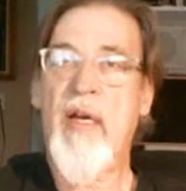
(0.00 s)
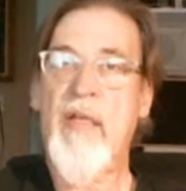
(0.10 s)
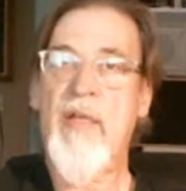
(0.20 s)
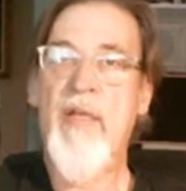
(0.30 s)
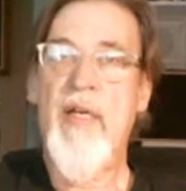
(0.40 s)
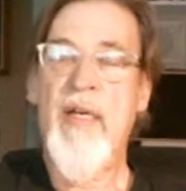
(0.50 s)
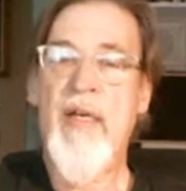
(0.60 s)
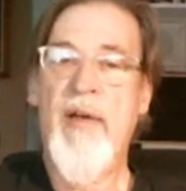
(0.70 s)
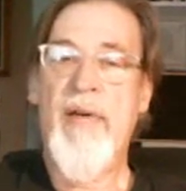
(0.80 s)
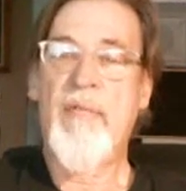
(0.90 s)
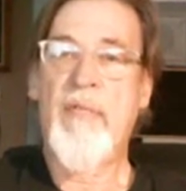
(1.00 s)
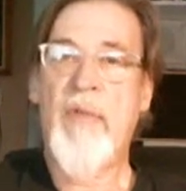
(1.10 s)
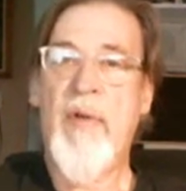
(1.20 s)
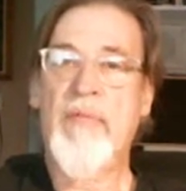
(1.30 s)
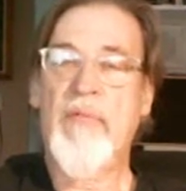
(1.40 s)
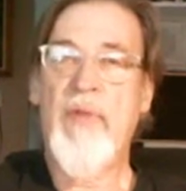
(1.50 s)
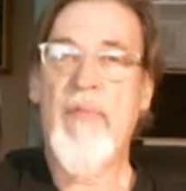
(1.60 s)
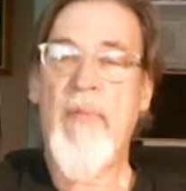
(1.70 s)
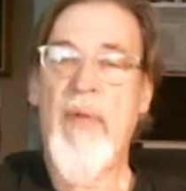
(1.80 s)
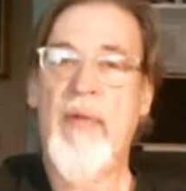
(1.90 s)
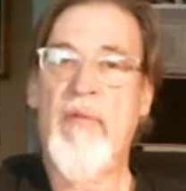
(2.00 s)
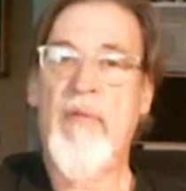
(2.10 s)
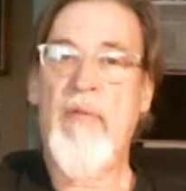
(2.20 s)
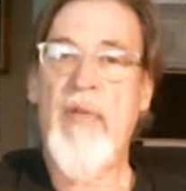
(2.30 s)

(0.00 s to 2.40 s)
within a small degree of error,